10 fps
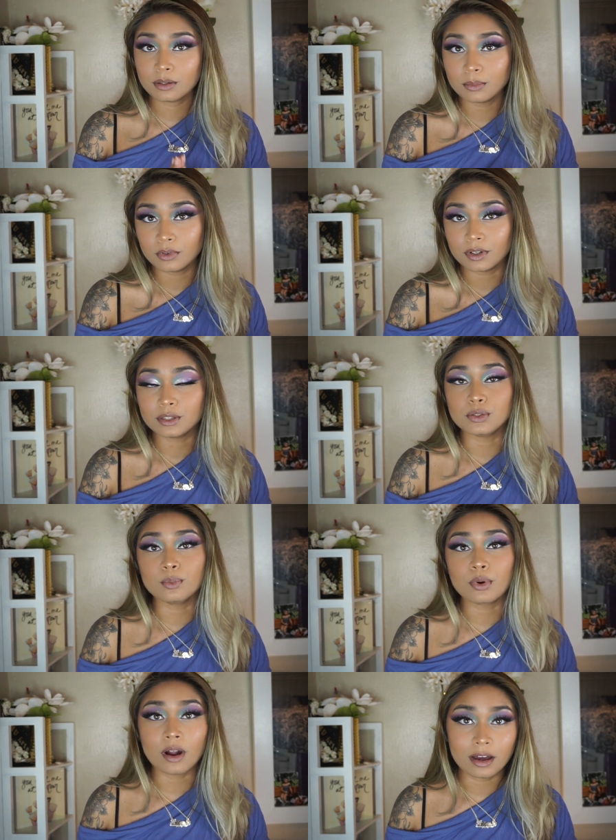going to move on to
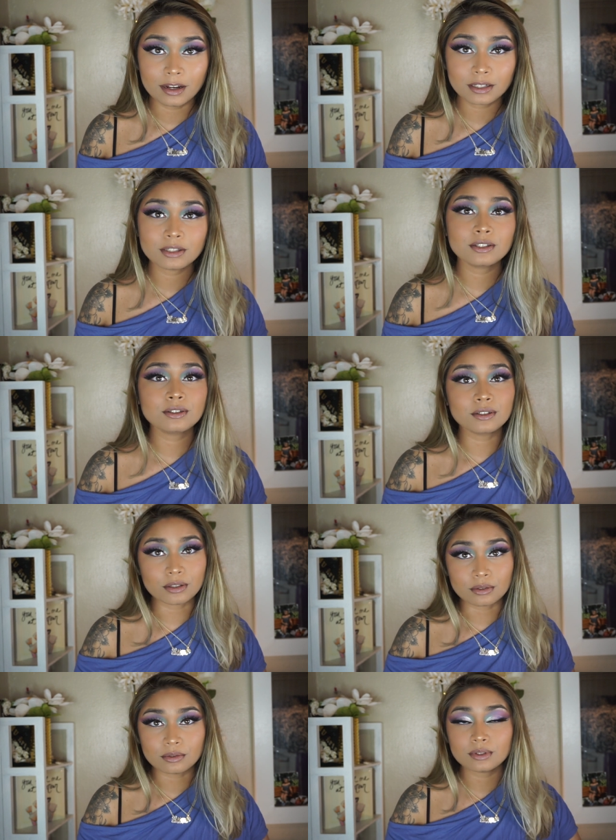products to
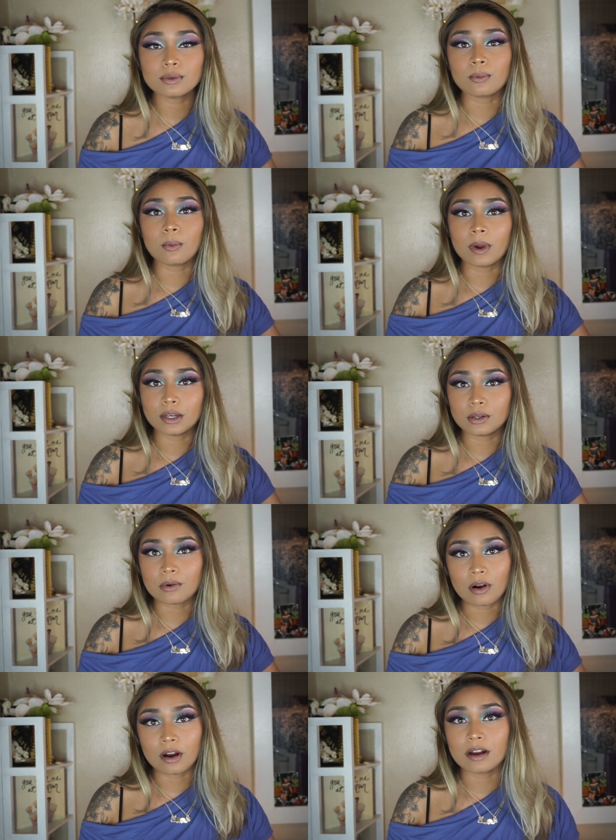use when
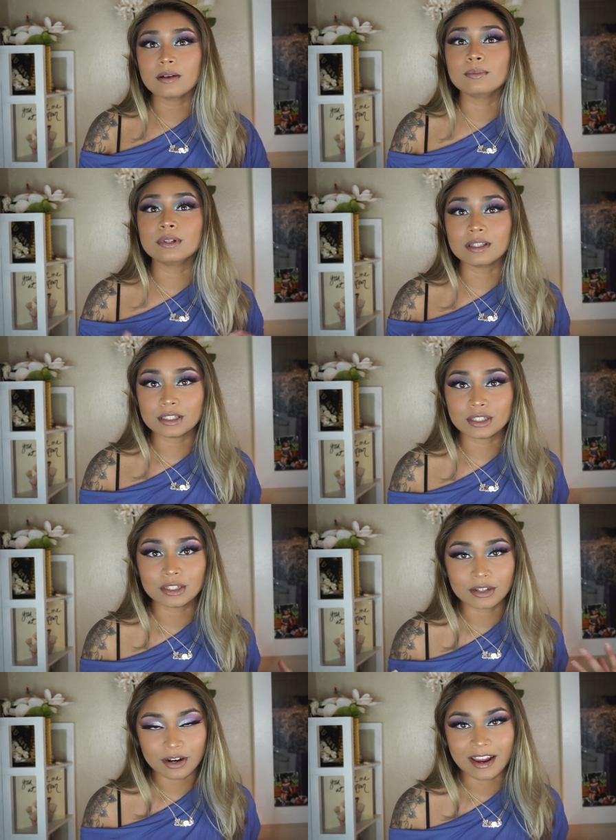you are
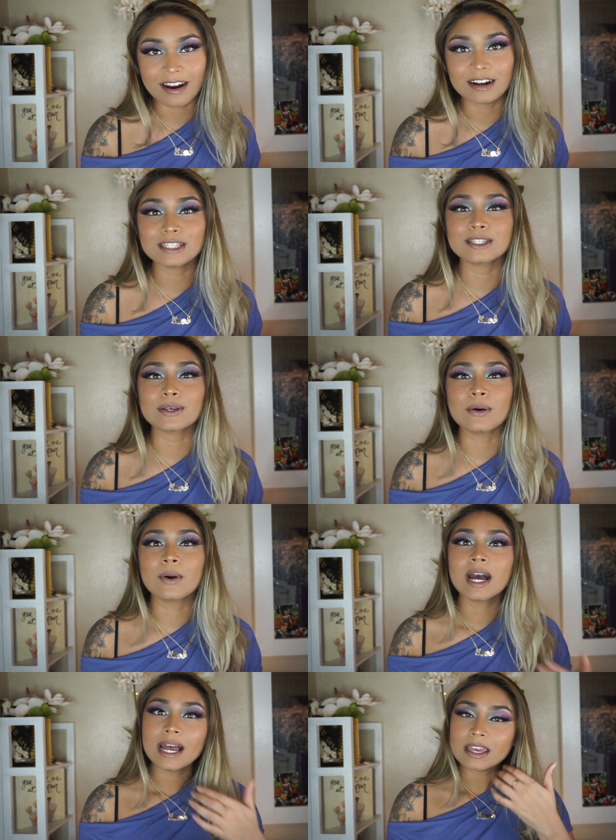bleaching your hair.
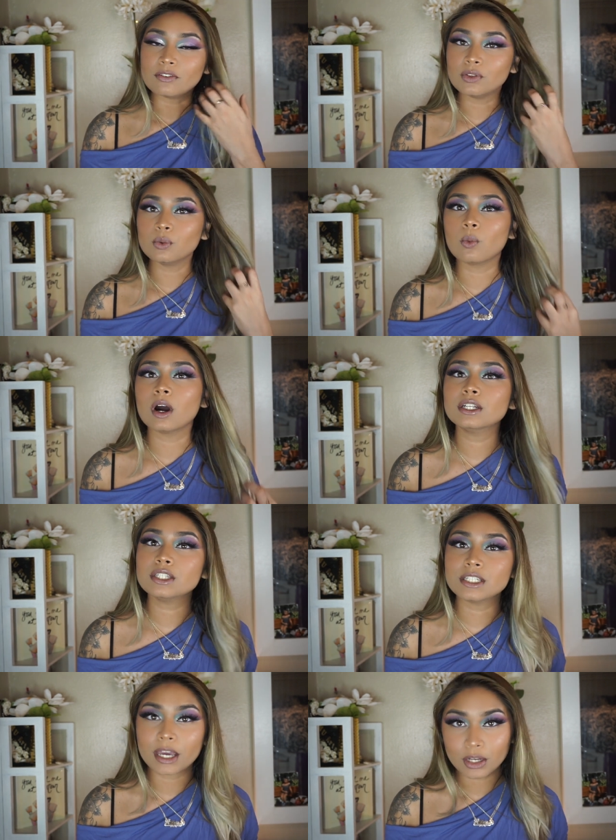So if you want
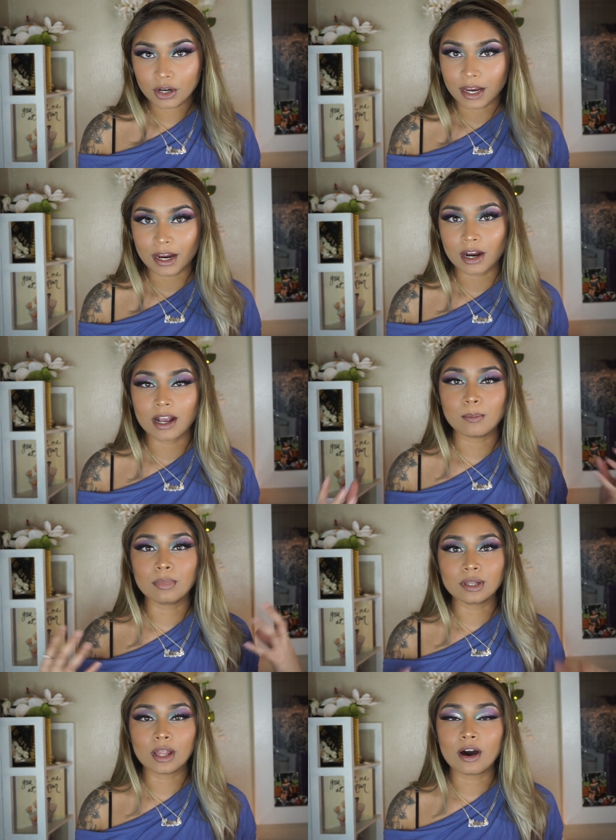to get your hair
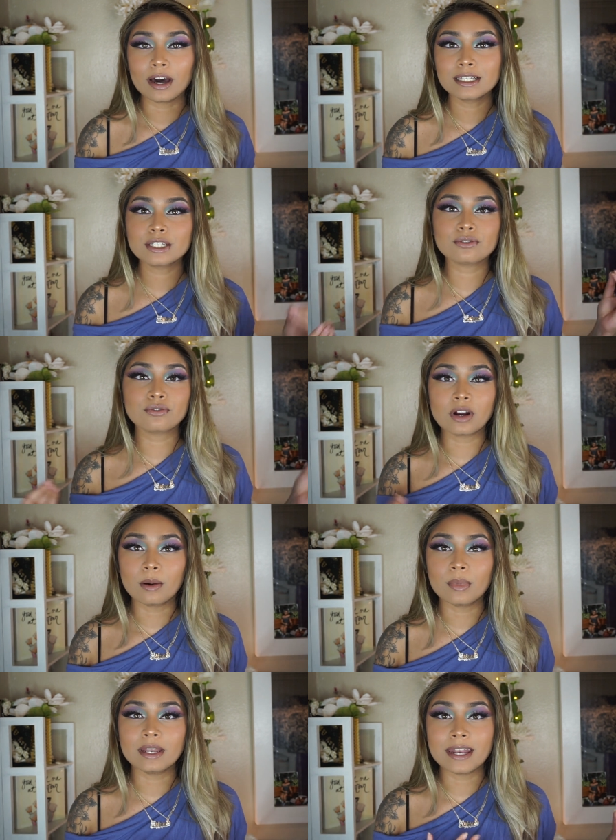blonde
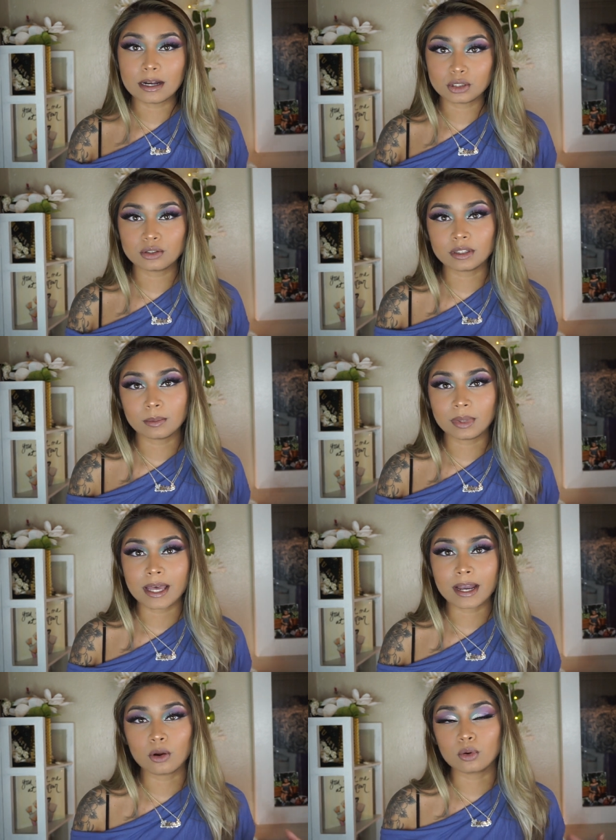from naturally
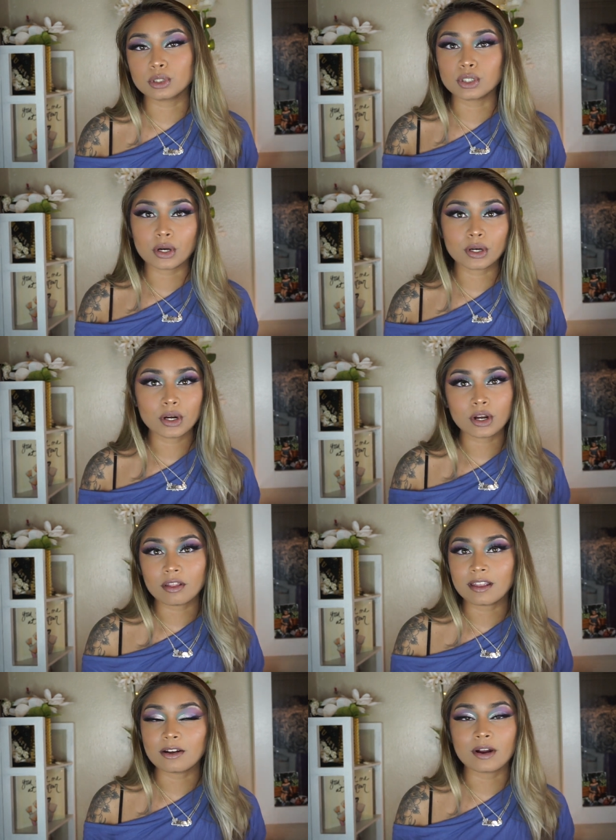black or
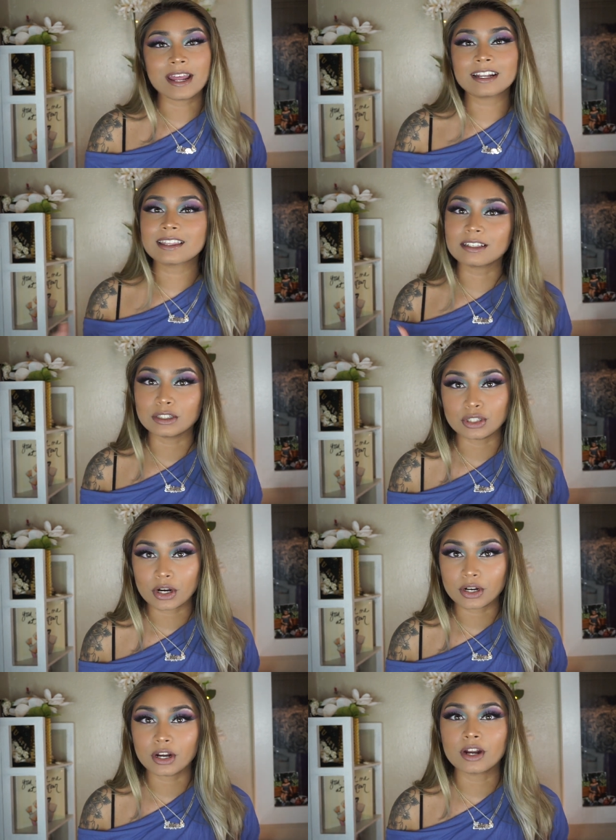darker or anything
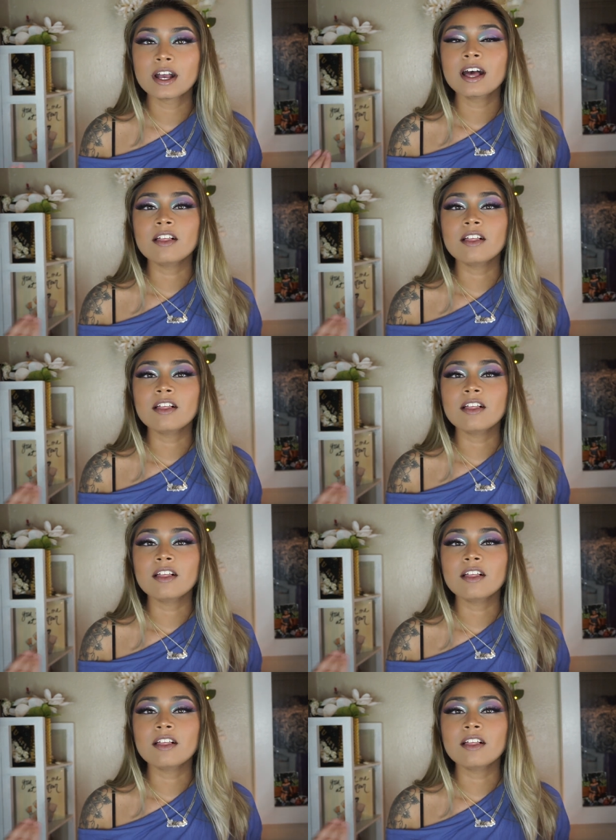darker,